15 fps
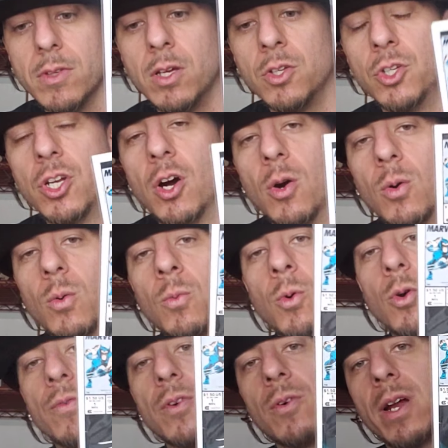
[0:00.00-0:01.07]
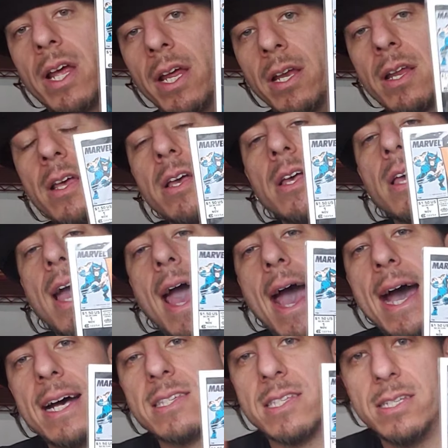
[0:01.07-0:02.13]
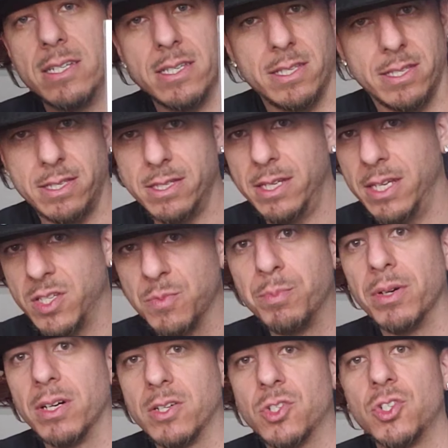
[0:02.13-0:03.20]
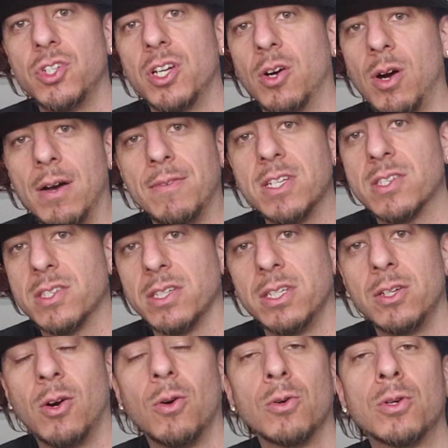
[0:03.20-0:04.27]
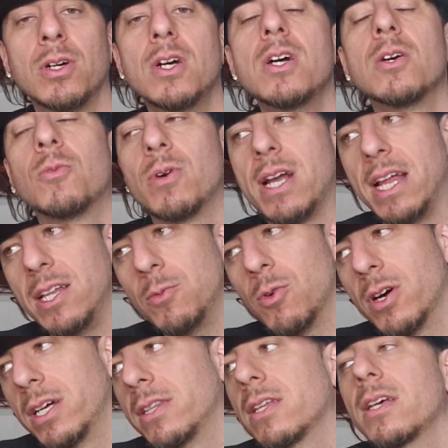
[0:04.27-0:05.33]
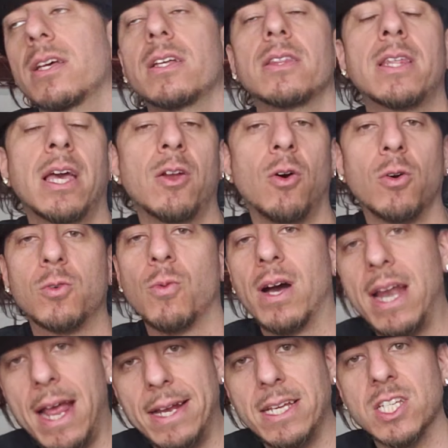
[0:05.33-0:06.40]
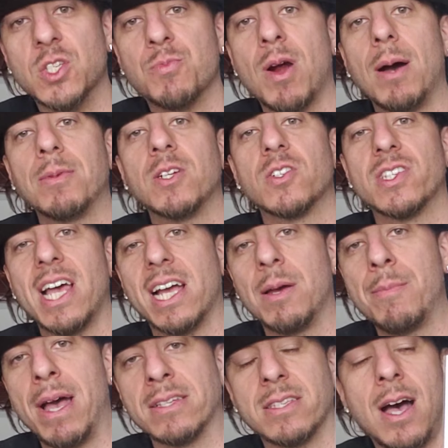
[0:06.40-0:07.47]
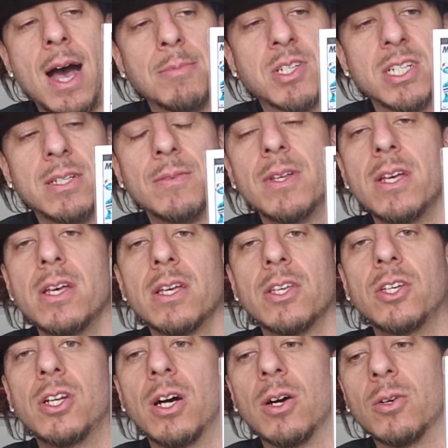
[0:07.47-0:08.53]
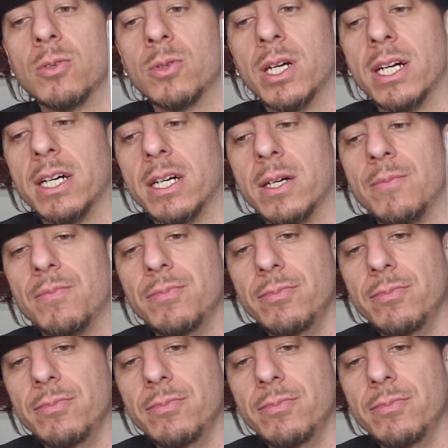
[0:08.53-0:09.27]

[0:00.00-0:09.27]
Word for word: you know, Wolverine has his his books. You know, obviously Hulk 181. Then Hulk 180 is probably your second best option. You know, uh,